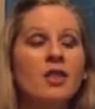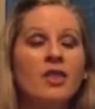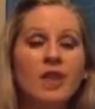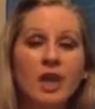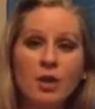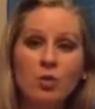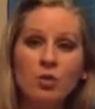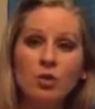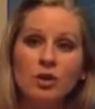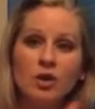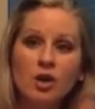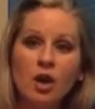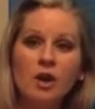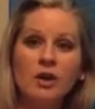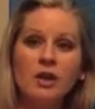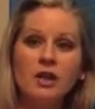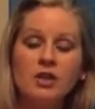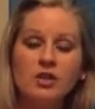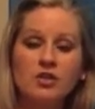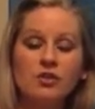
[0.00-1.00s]
they will
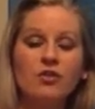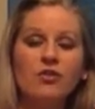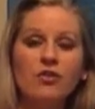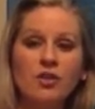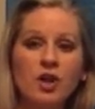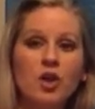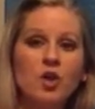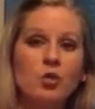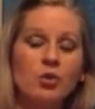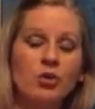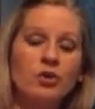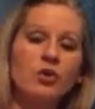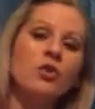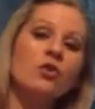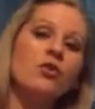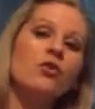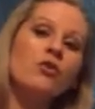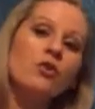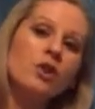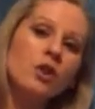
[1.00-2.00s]
not interfere with
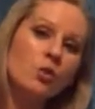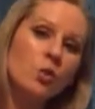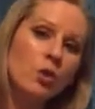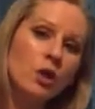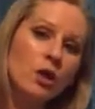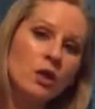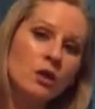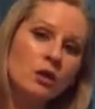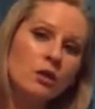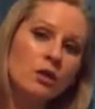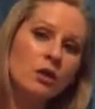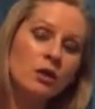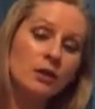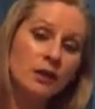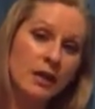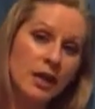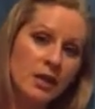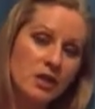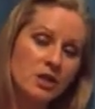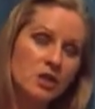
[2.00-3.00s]
your free will
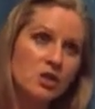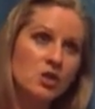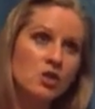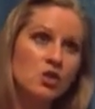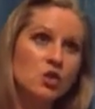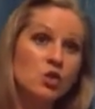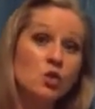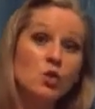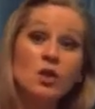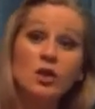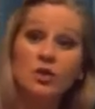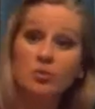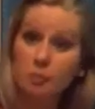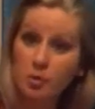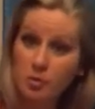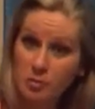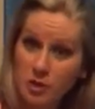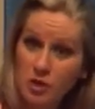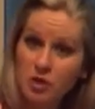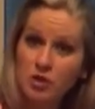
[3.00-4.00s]
unless you give
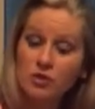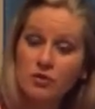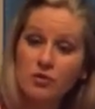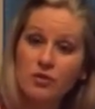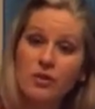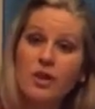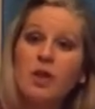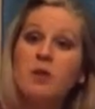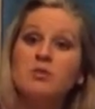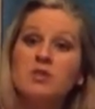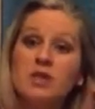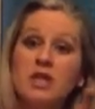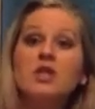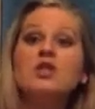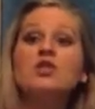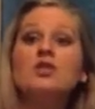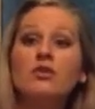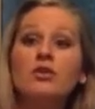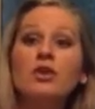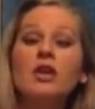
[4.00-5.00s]
permission for them to
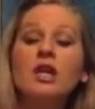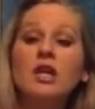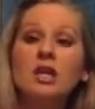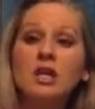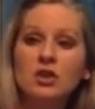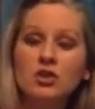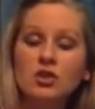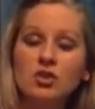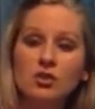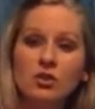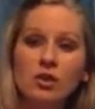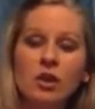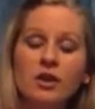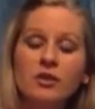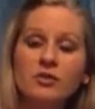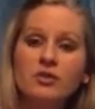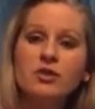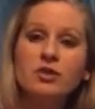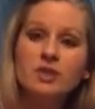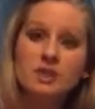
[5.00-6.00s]
intervene into your
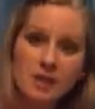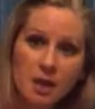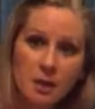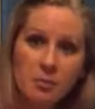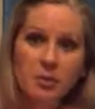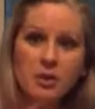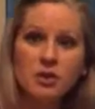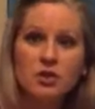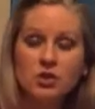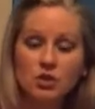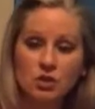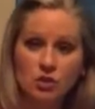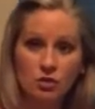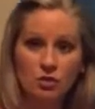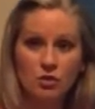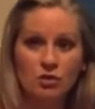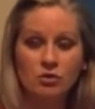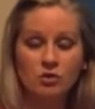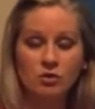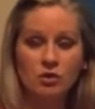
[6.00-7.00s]
life, to step into
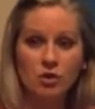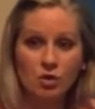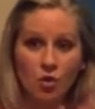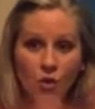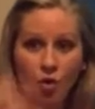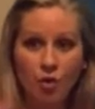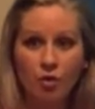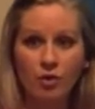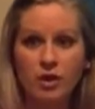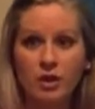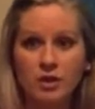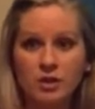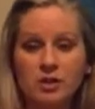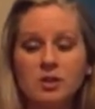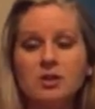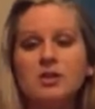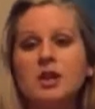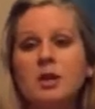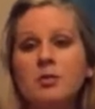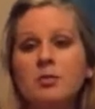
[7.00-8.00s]
your aura, to
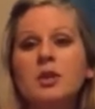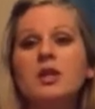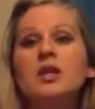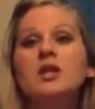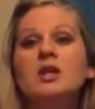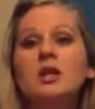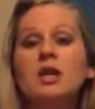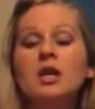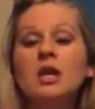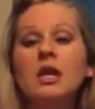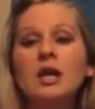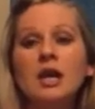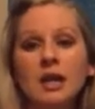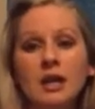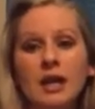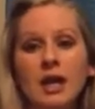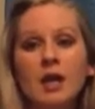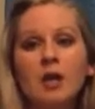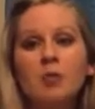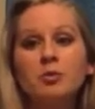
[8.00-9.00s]
step in
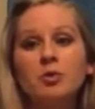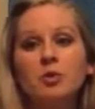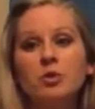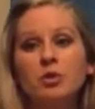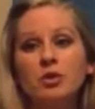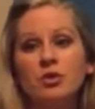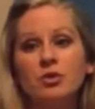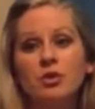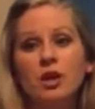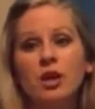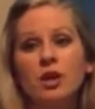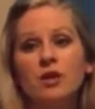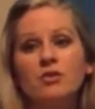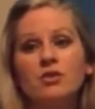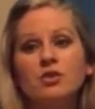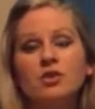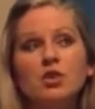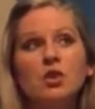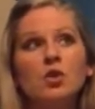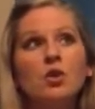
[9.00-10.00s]
and help you in your life.
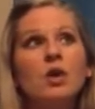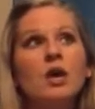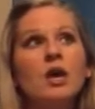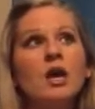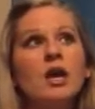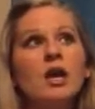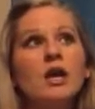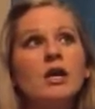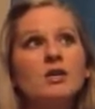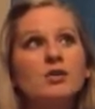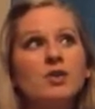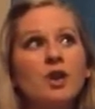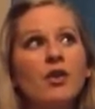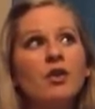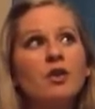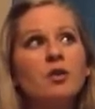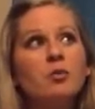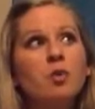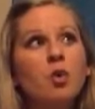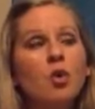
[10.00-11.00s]
So it's
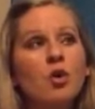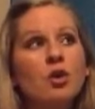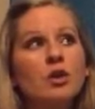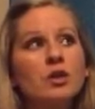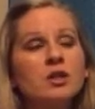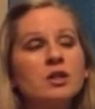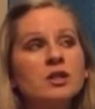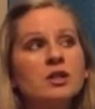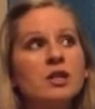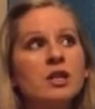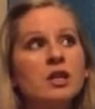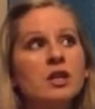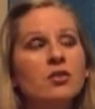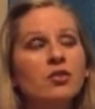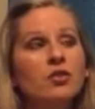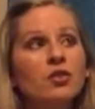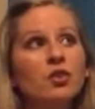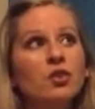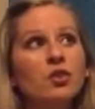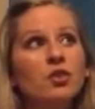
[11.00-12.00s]
very important if
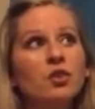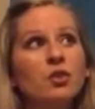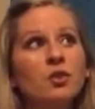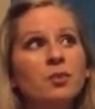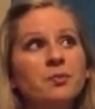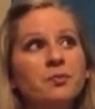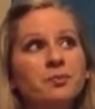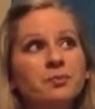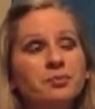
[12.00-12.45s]
you're